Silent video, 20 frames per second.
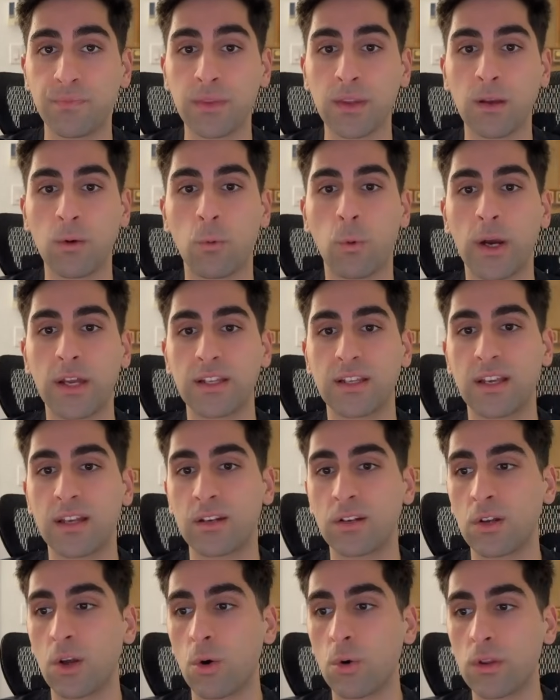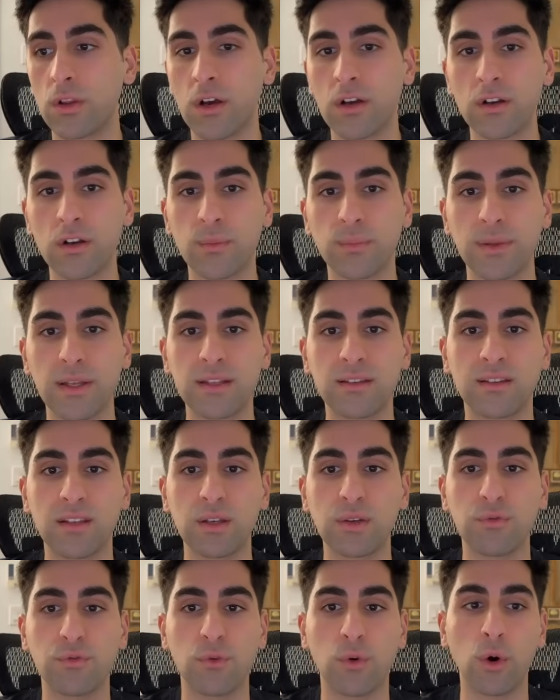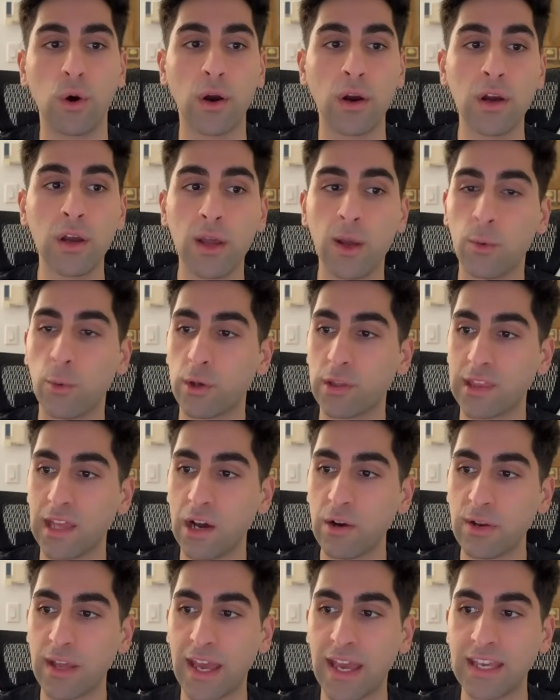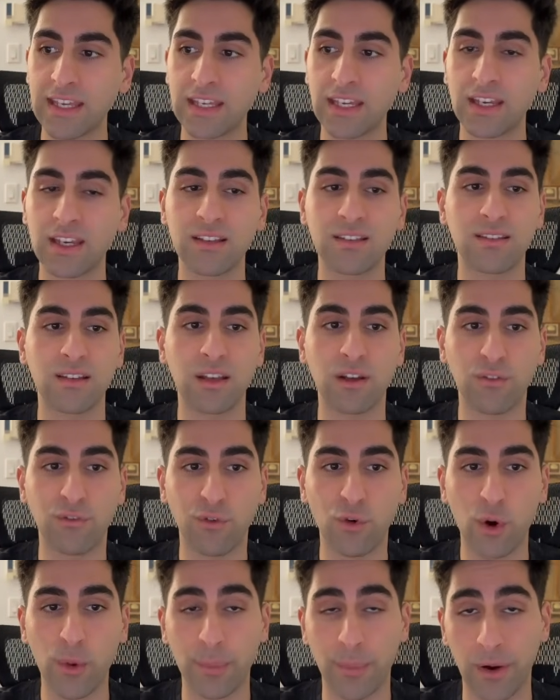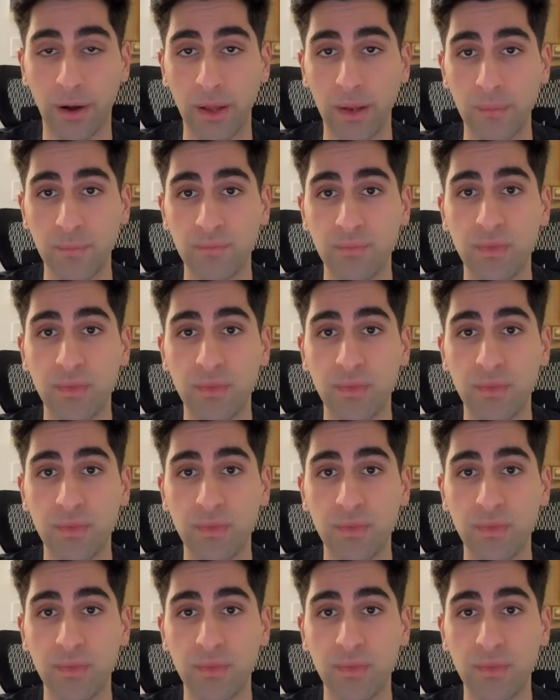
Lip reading: White can no longer play d4 without hanging his e4 pawn.